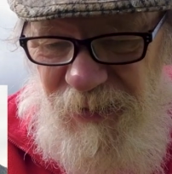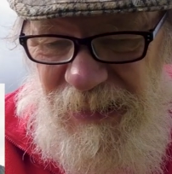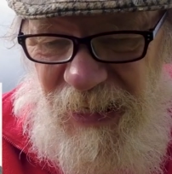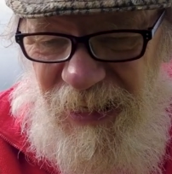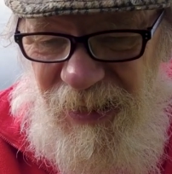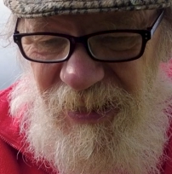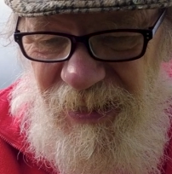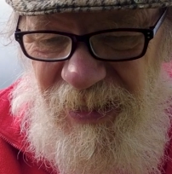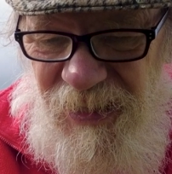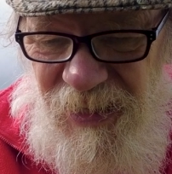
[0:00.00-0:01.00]
of a
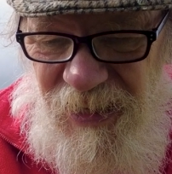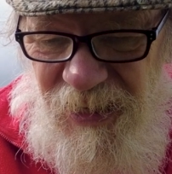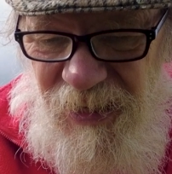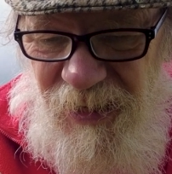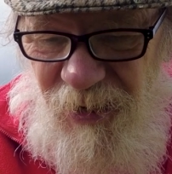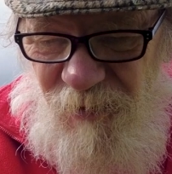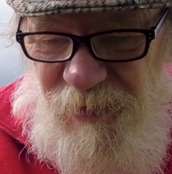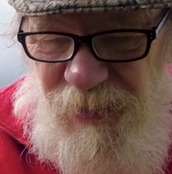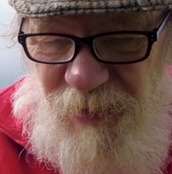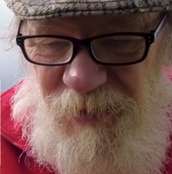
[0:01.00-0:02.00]
second
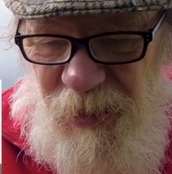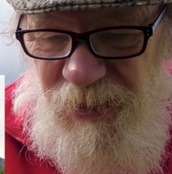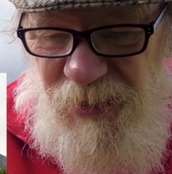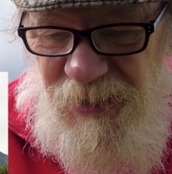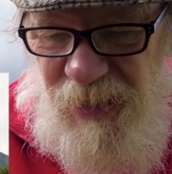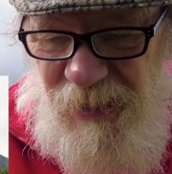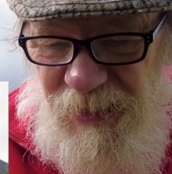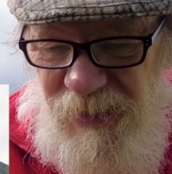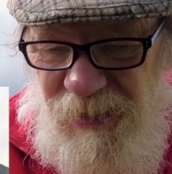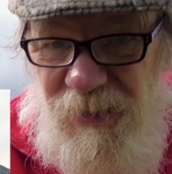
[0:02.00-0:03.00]
obviously I've changed the
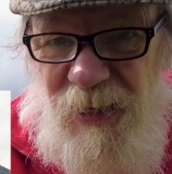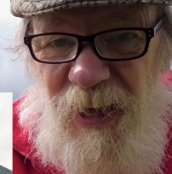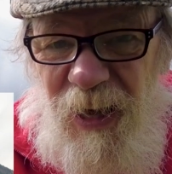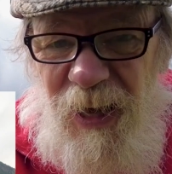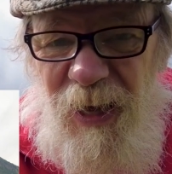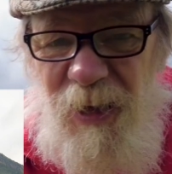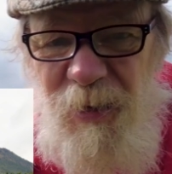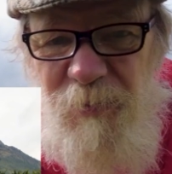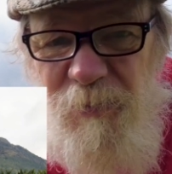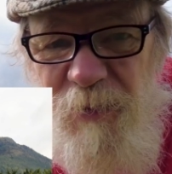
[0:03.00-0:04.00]
settings
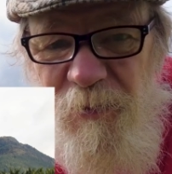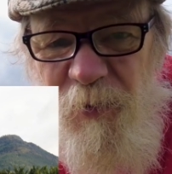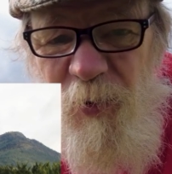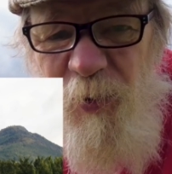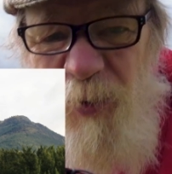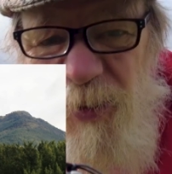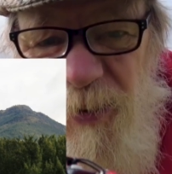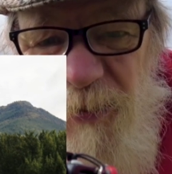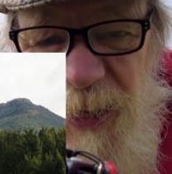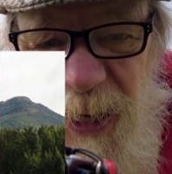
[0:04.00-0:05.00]
for
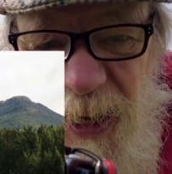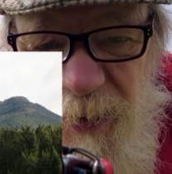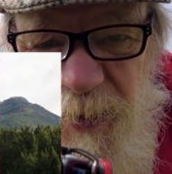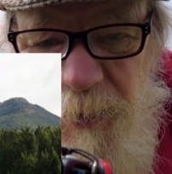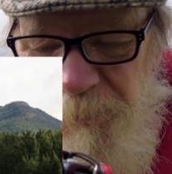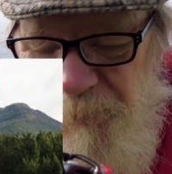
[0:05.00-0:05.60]
the video.